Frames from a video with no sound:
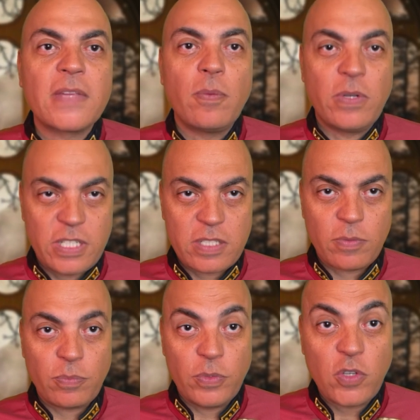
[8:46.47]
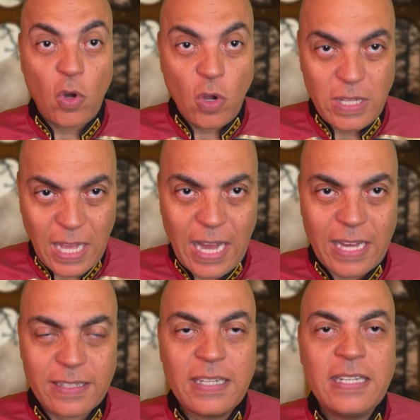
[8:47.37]
which is what we call
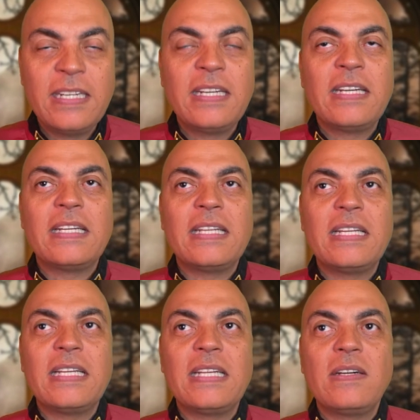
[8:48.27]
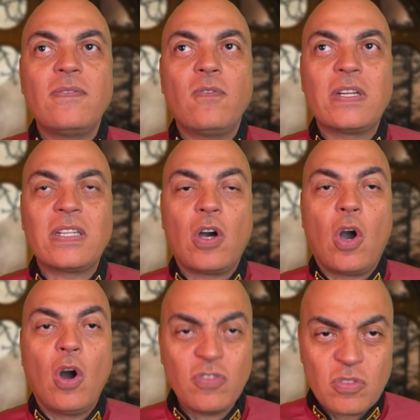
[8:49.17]
God. But
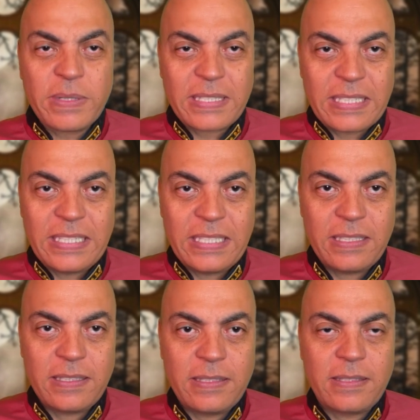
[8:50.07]
ultimately,